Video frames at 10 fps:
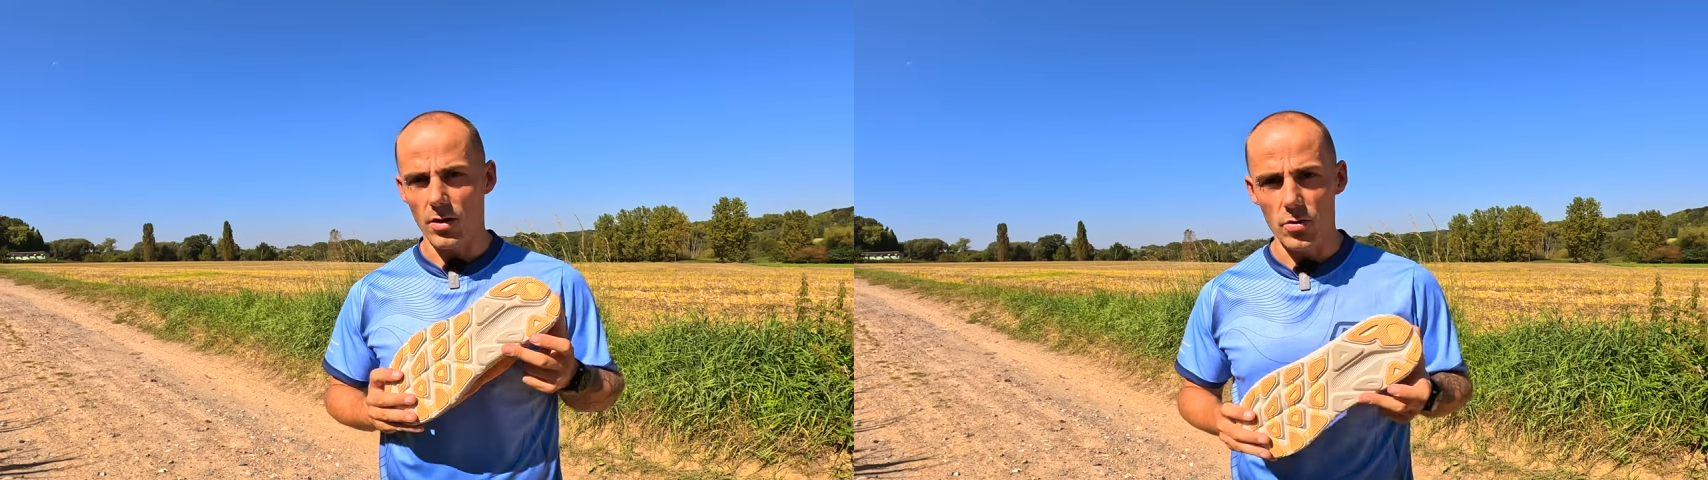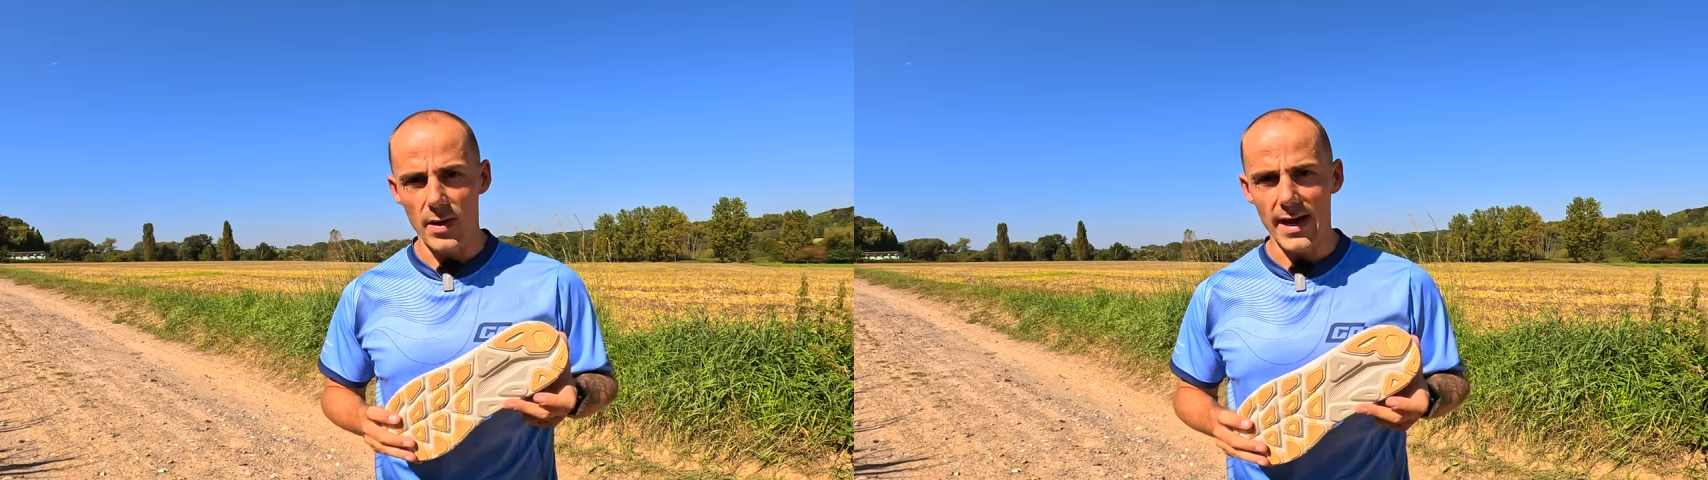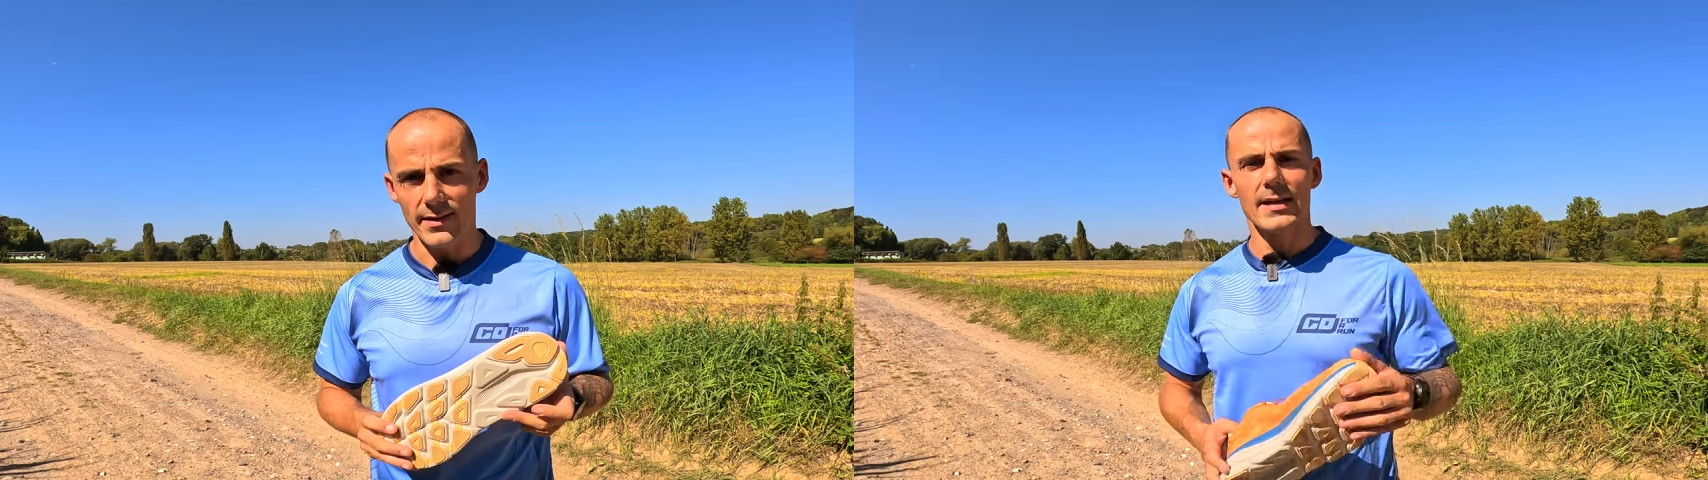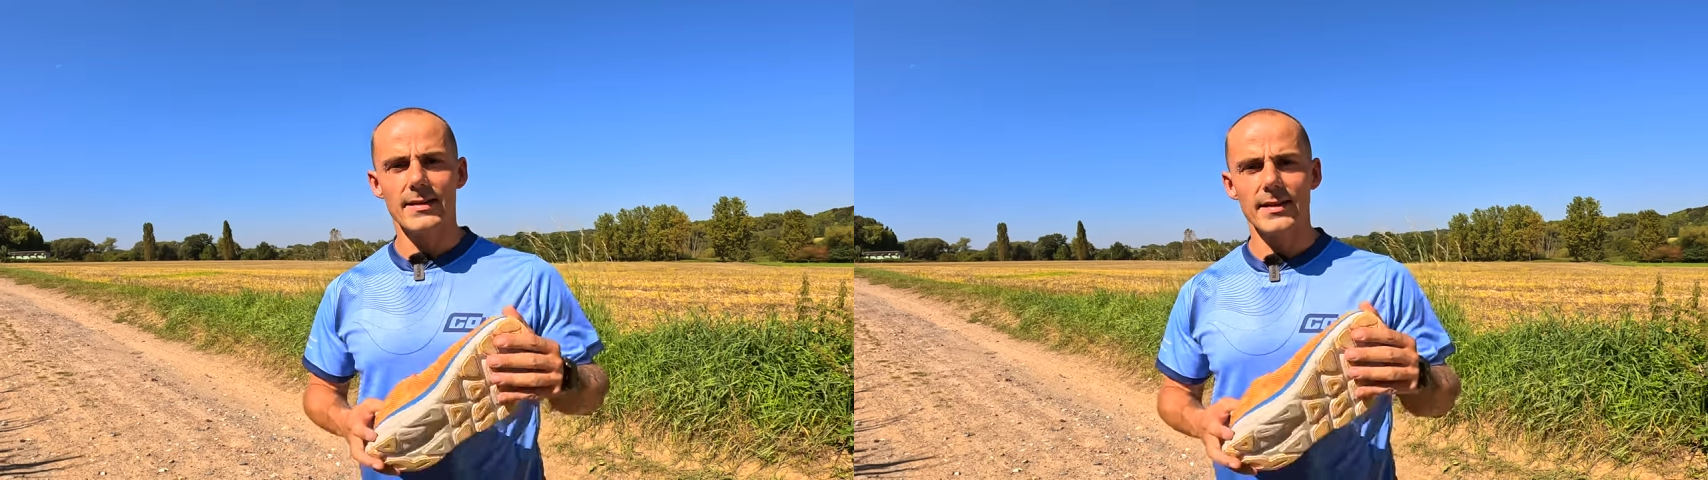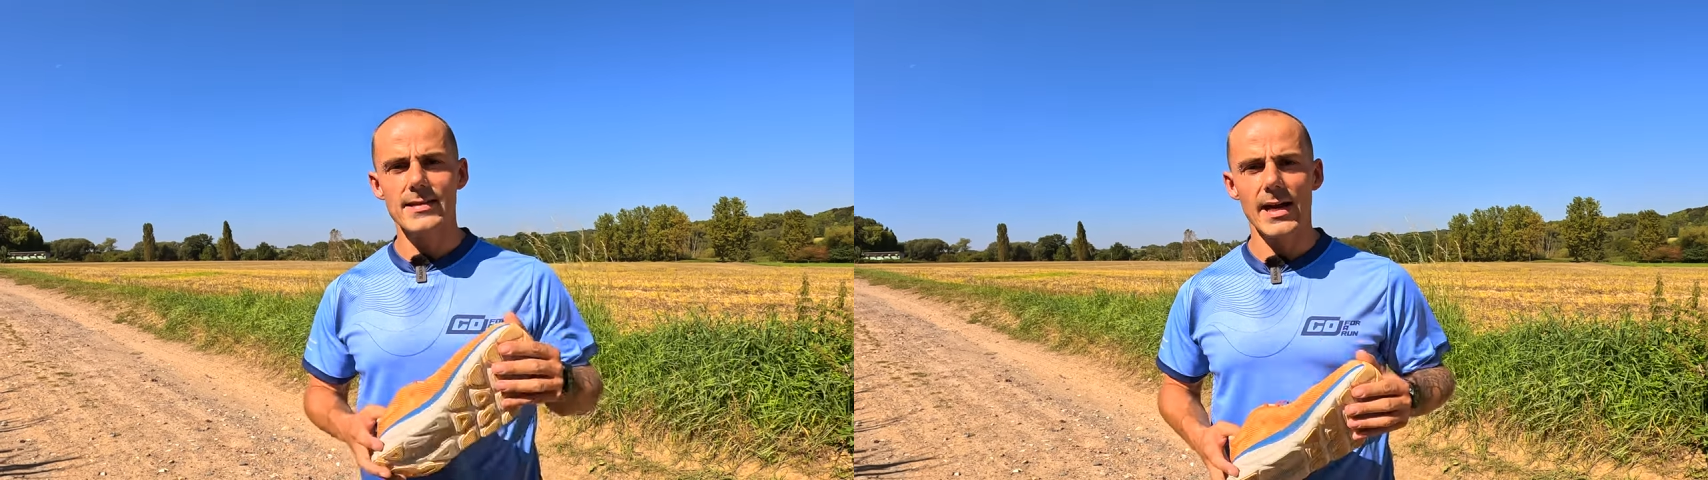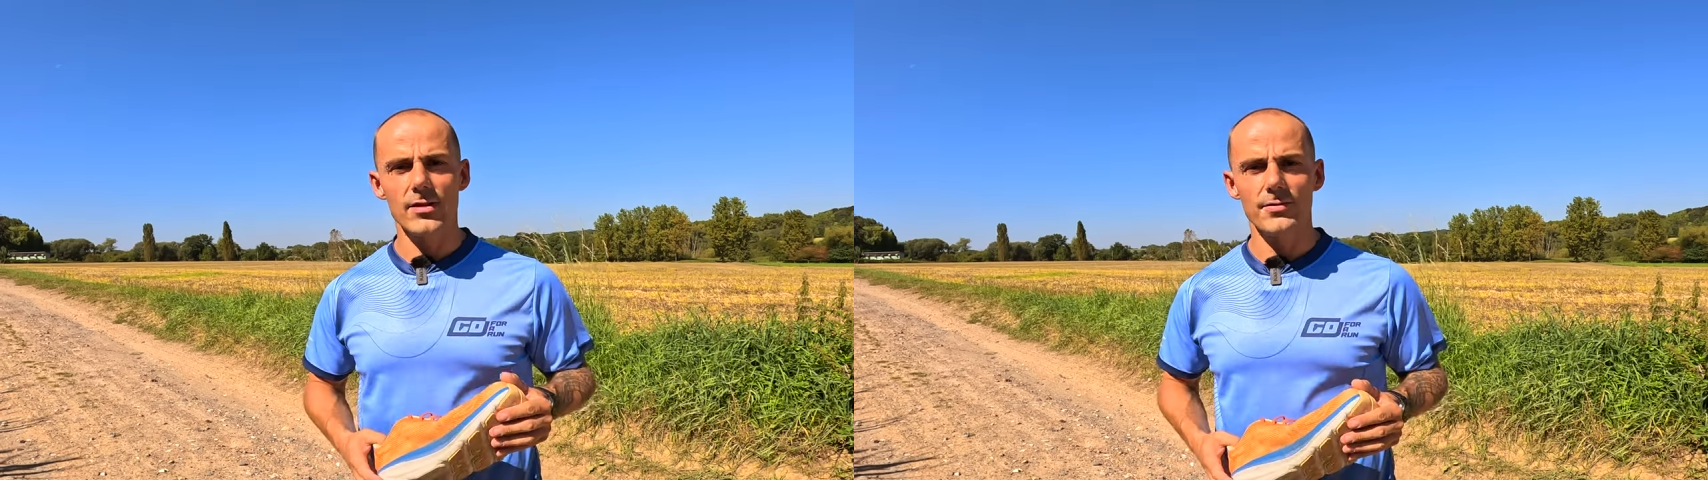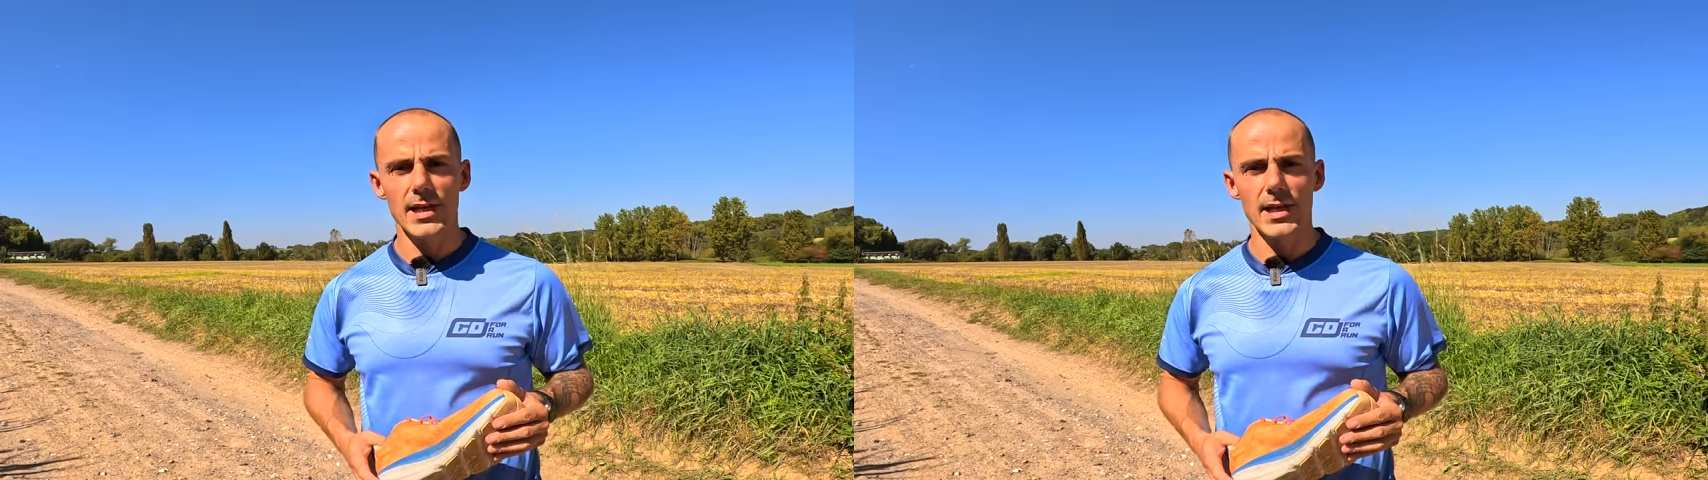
great. The design of the